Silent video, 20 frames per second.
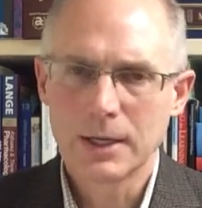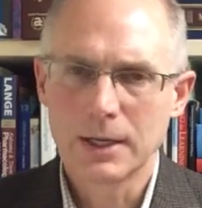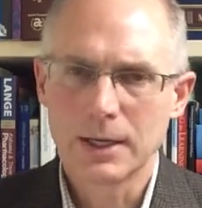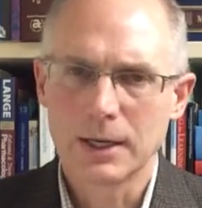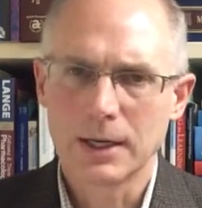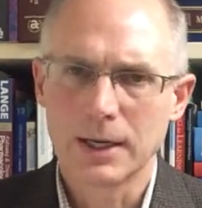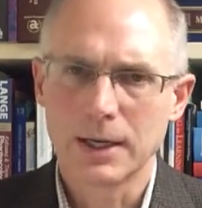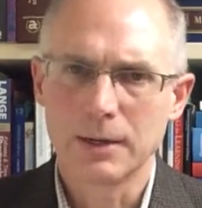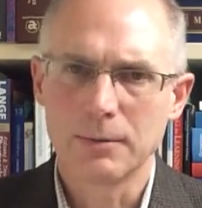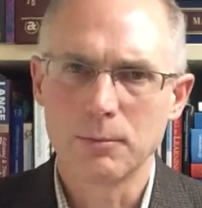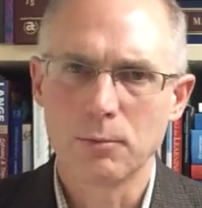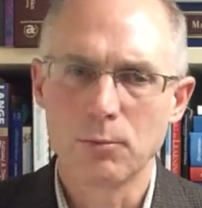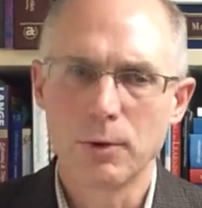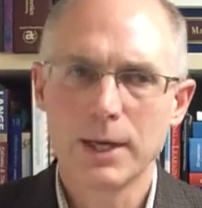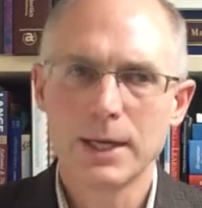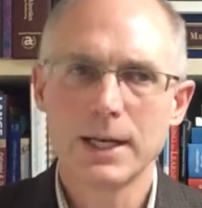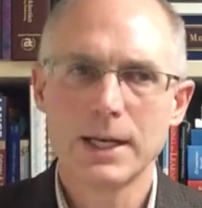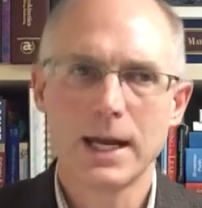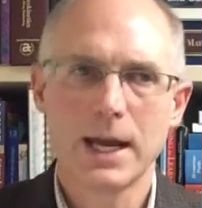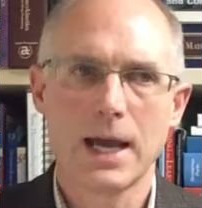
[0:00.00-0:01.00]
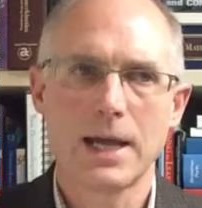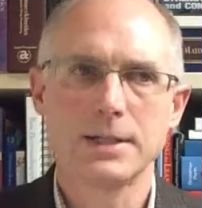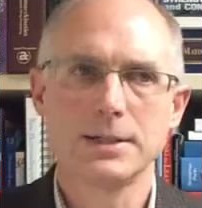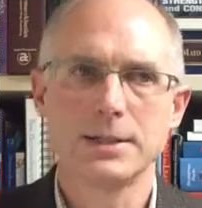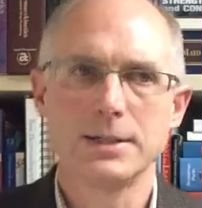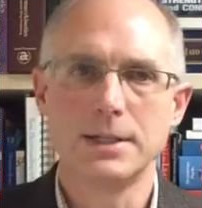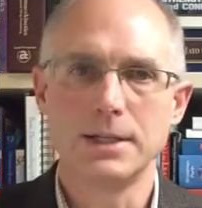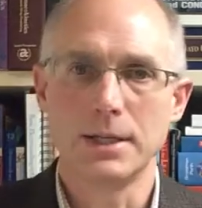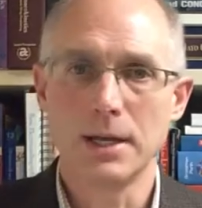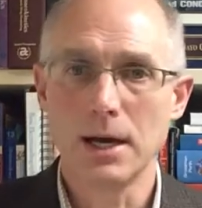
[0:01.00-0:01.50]
What it
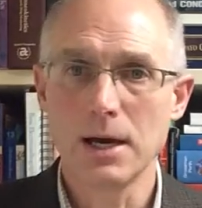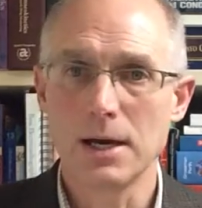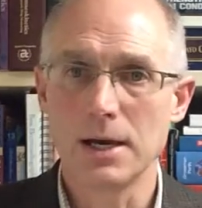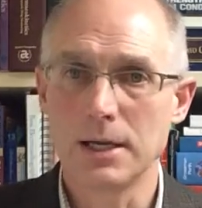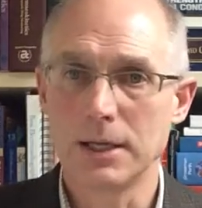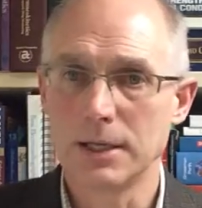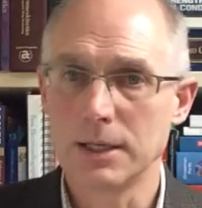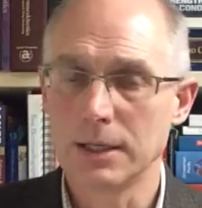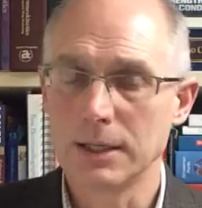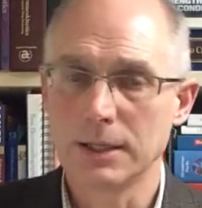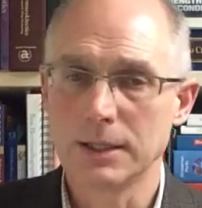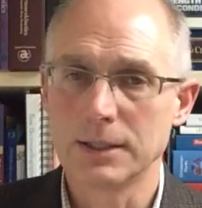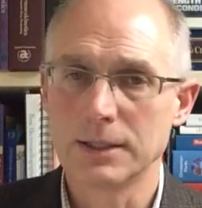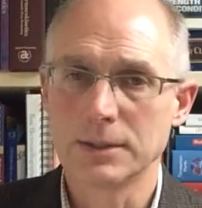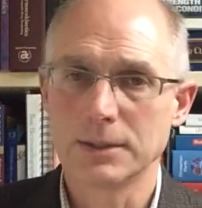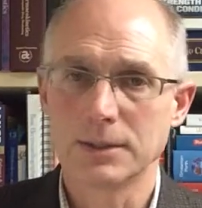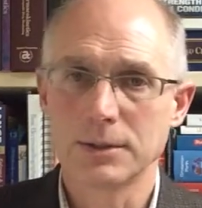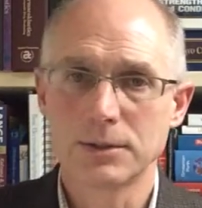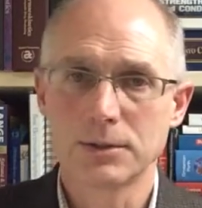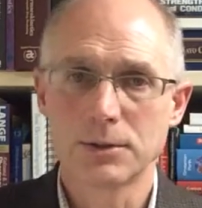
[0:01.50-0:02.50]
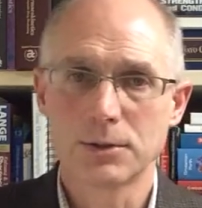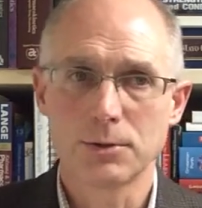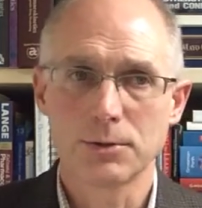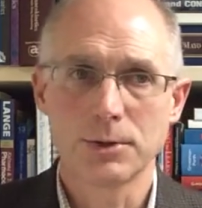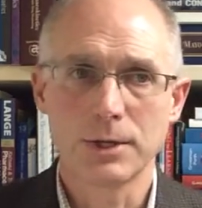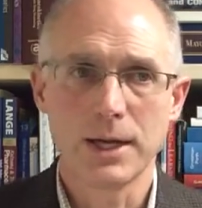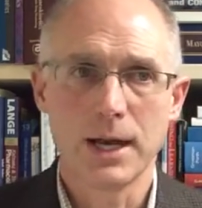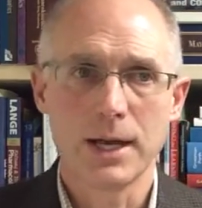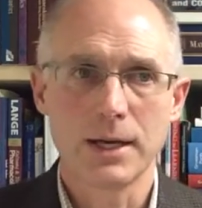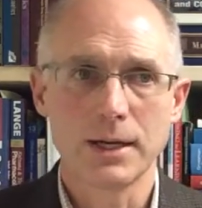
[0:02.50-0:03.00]
has done is
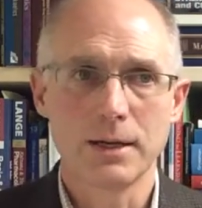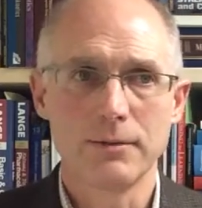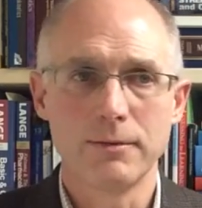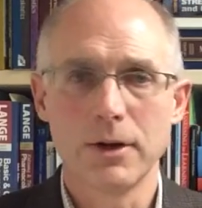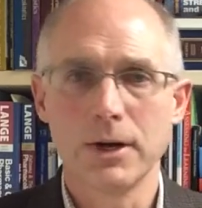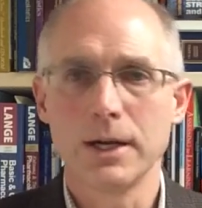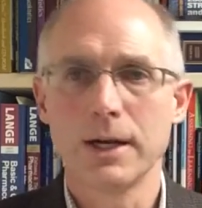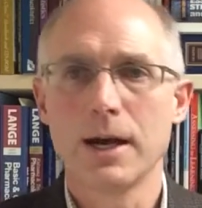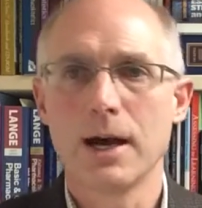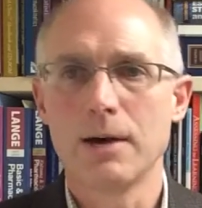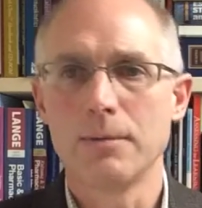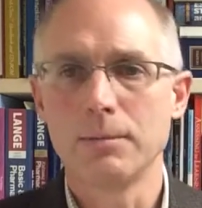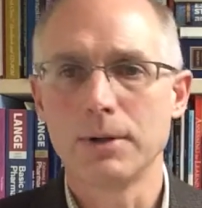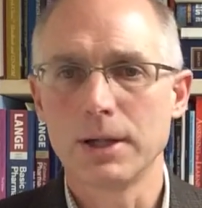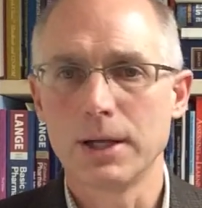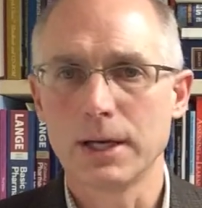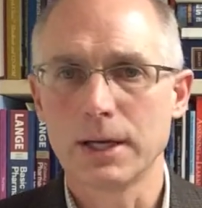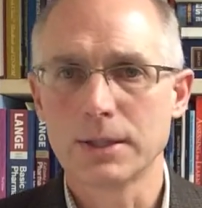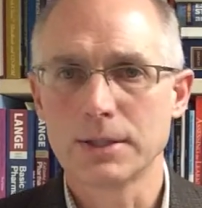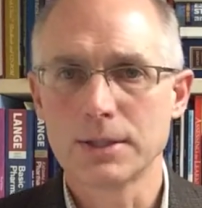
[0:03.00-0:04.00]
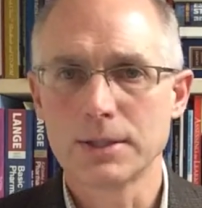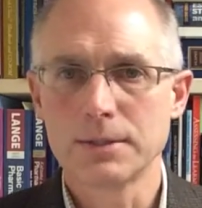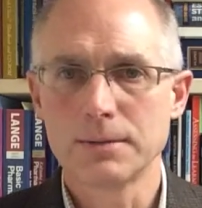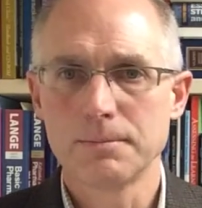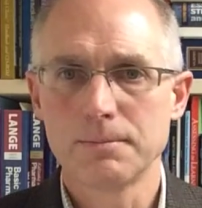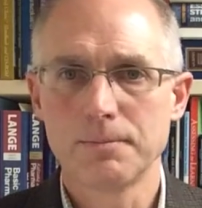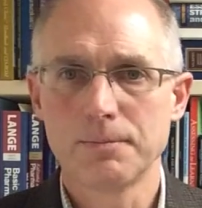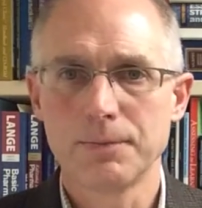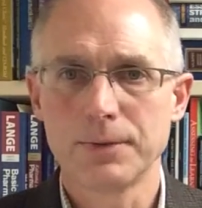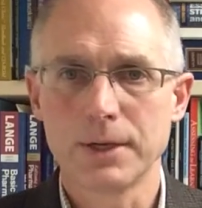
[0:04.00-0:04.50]
created a very complex
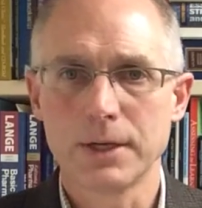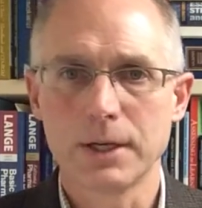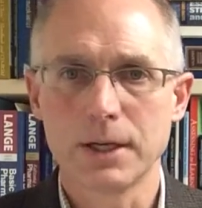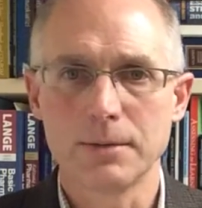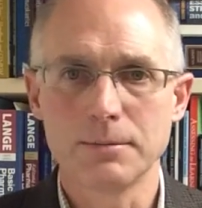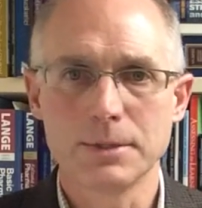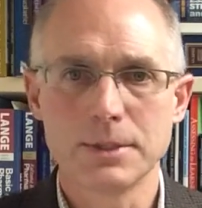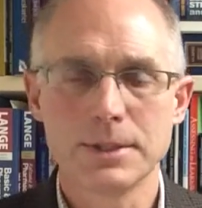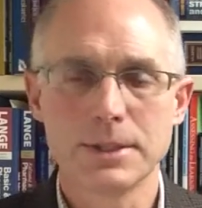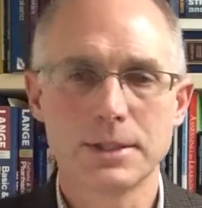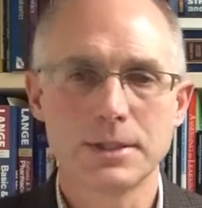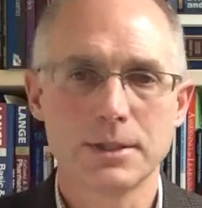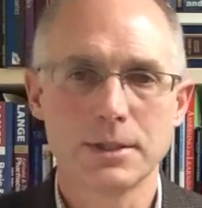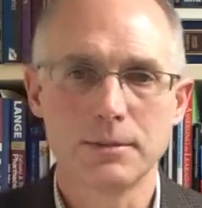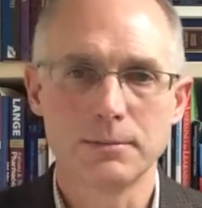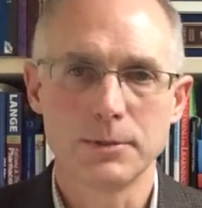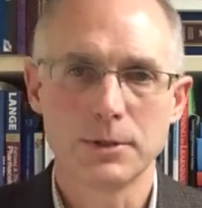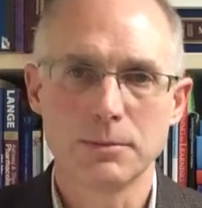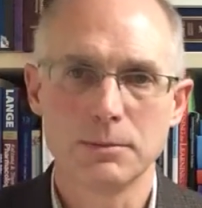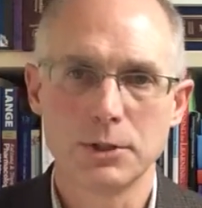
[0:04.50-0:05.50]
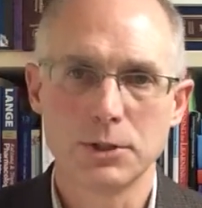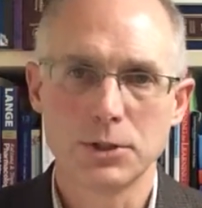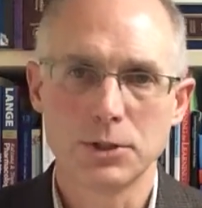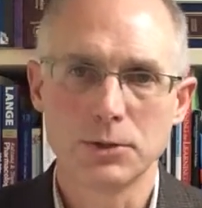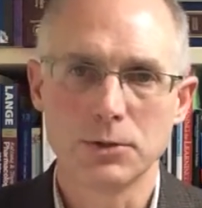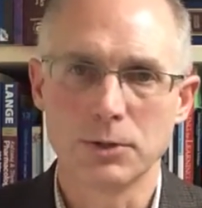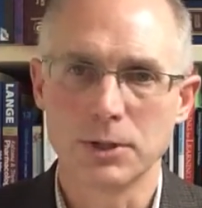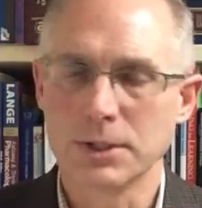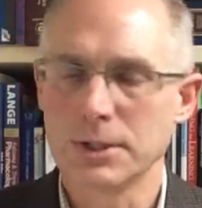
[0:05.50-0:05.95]
system, to be sure.